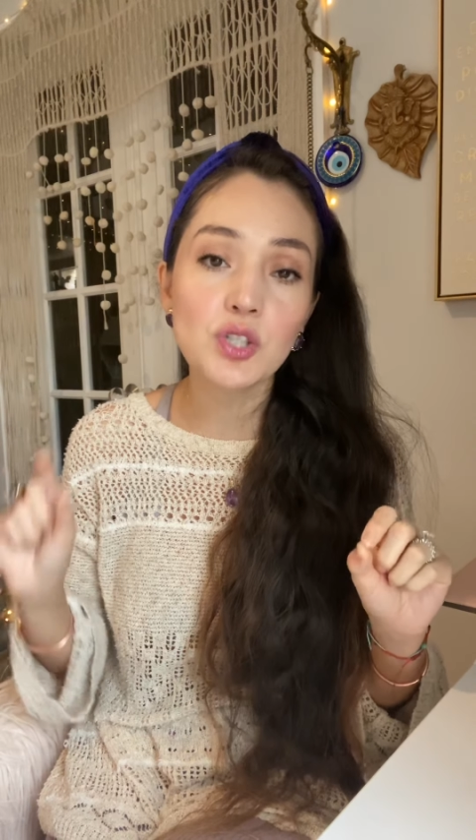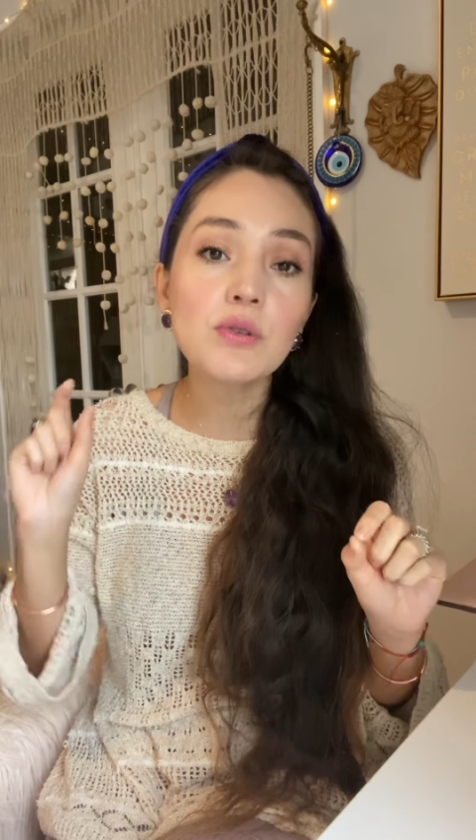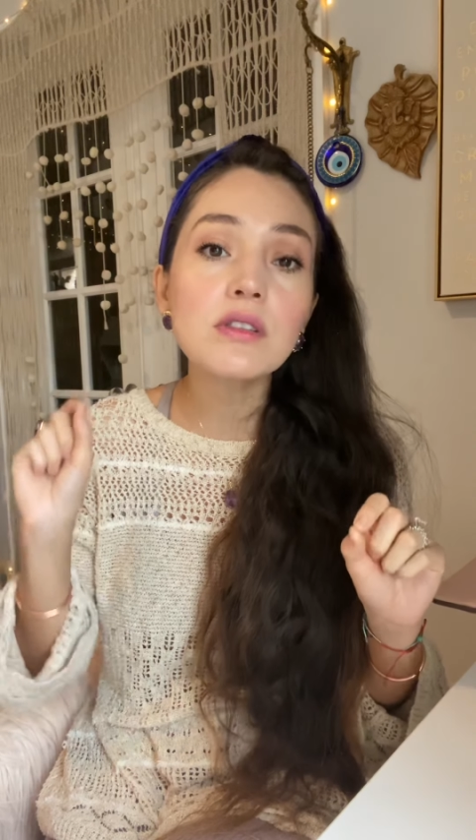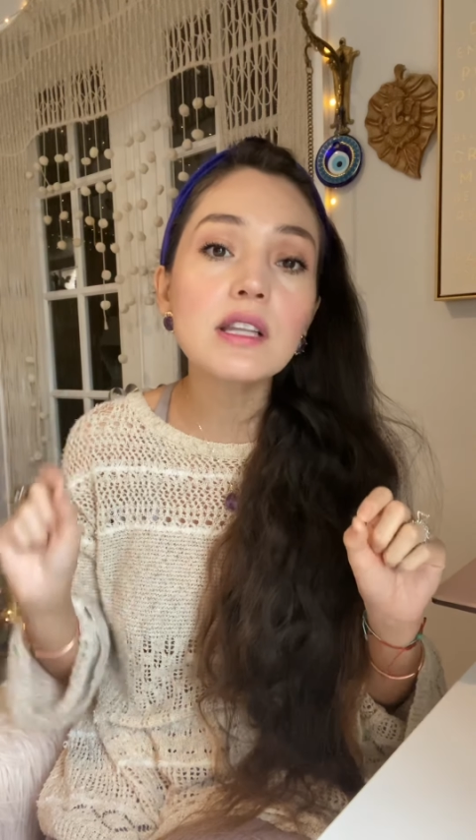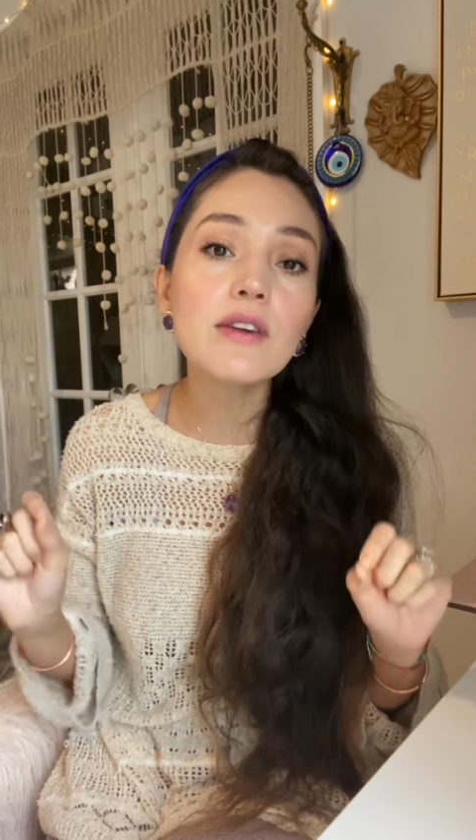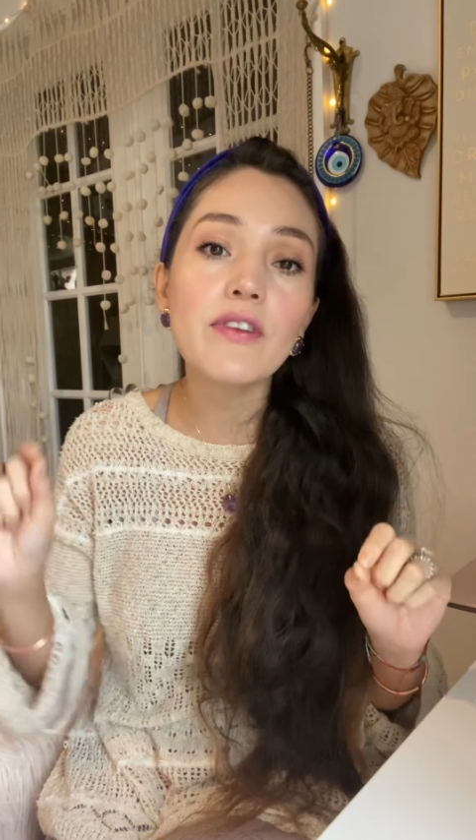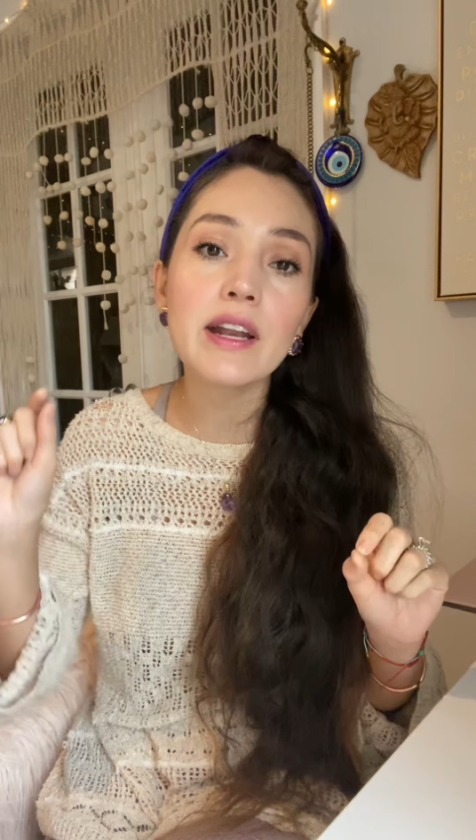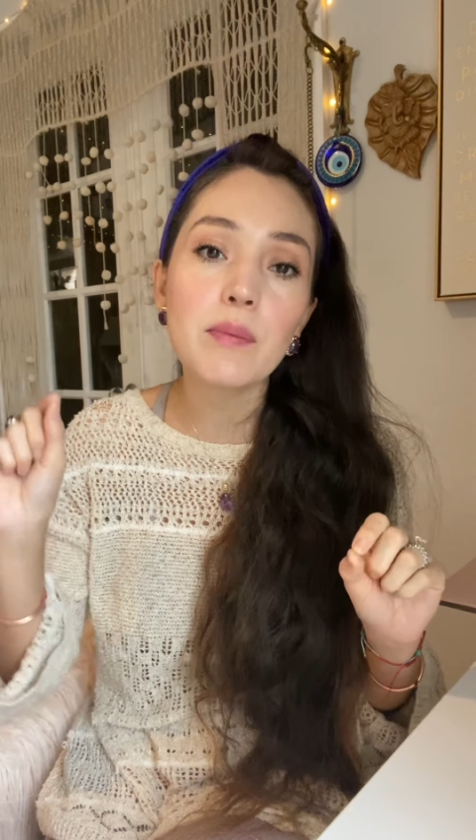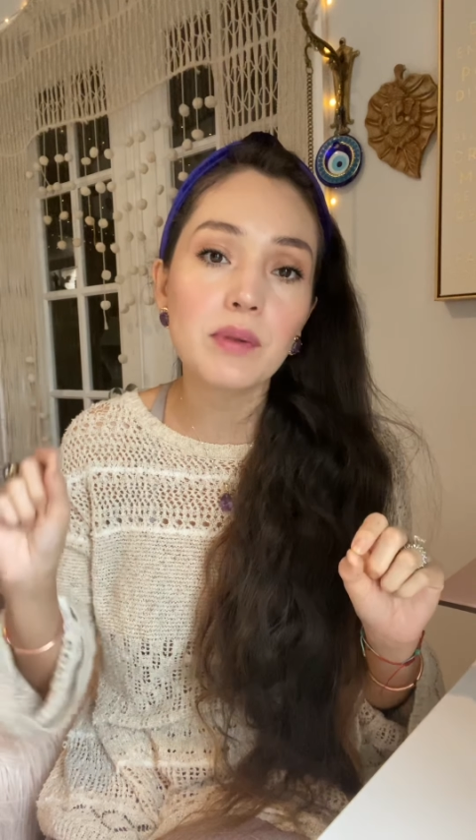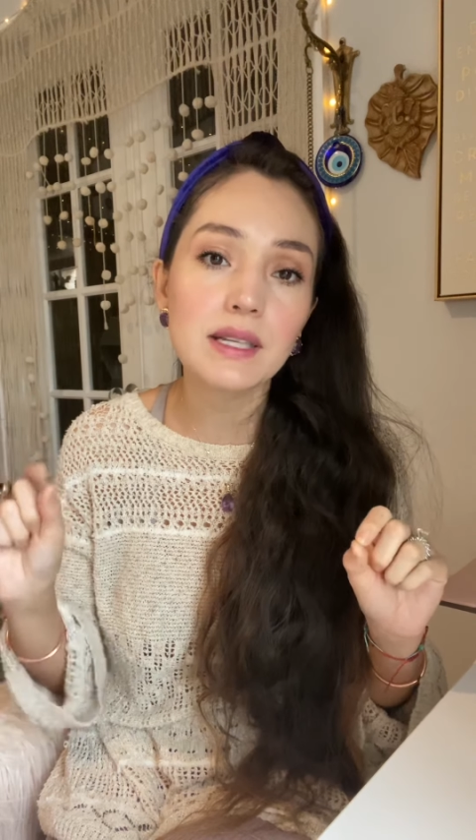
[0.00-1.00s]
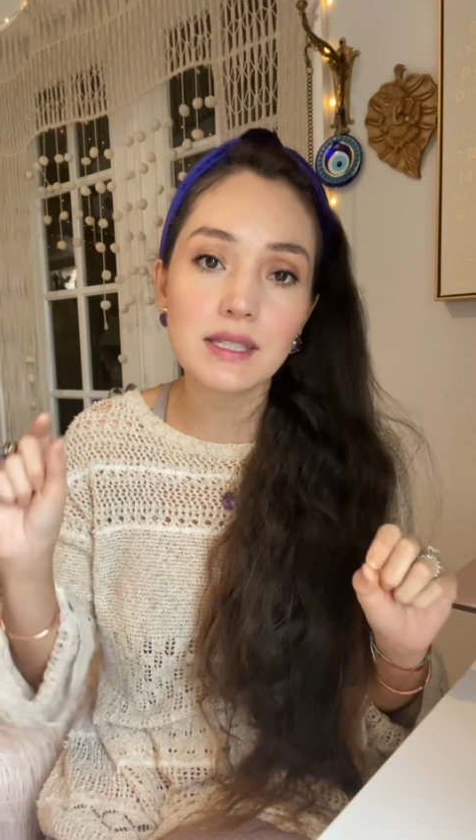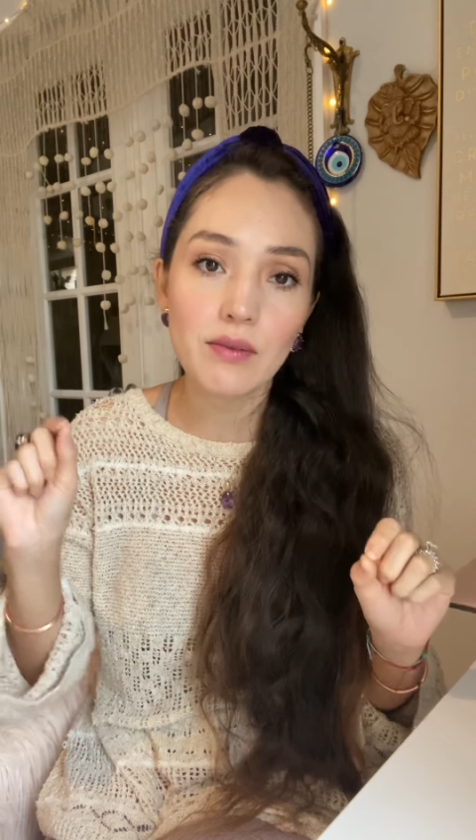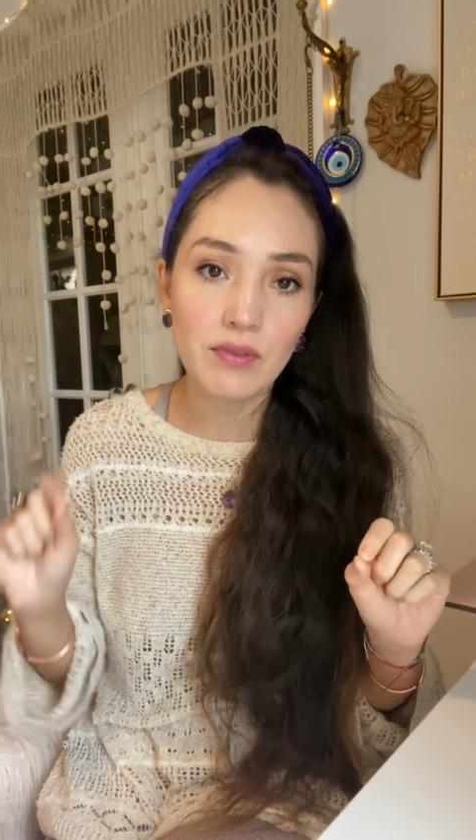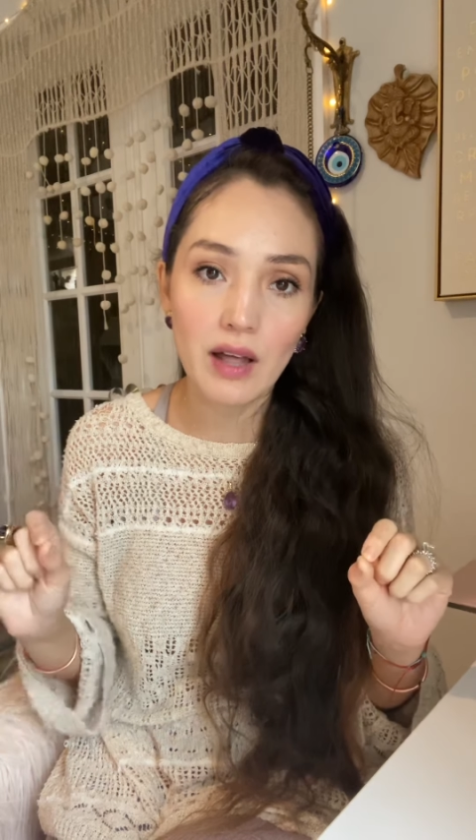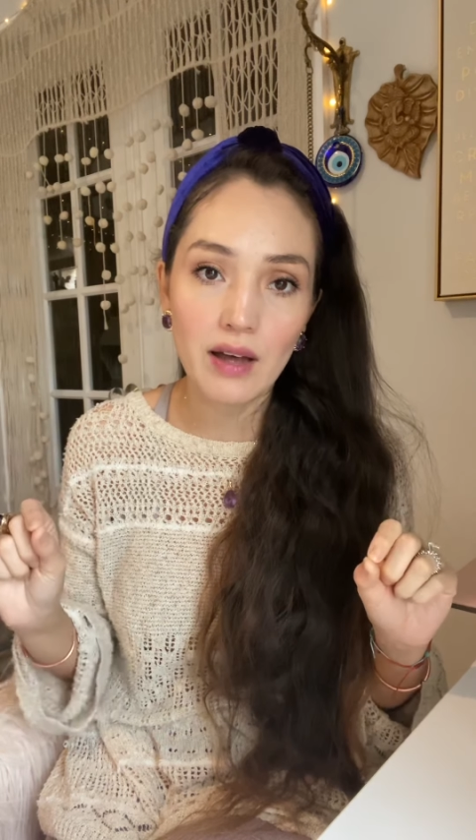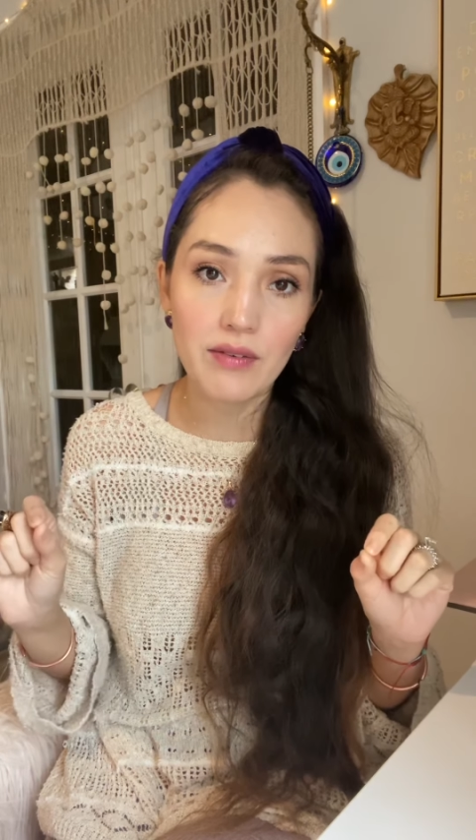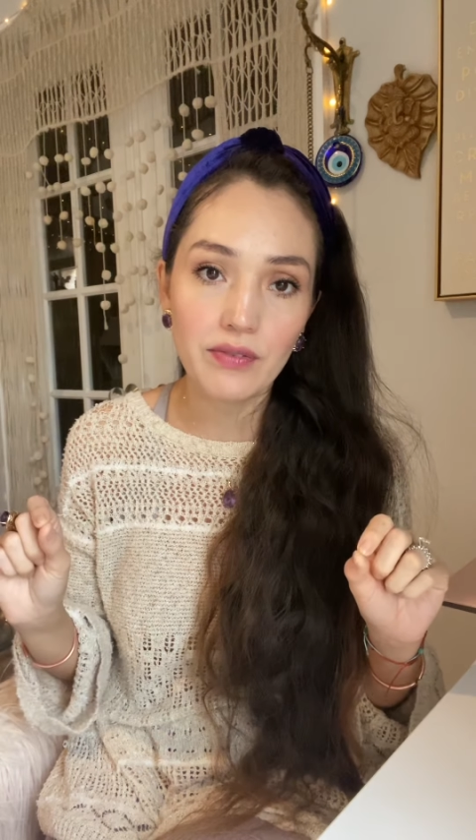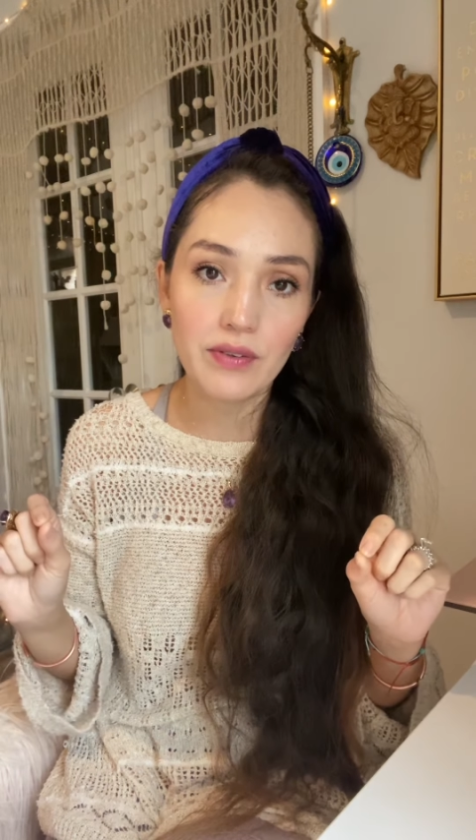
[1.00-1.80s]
to live in a place of love,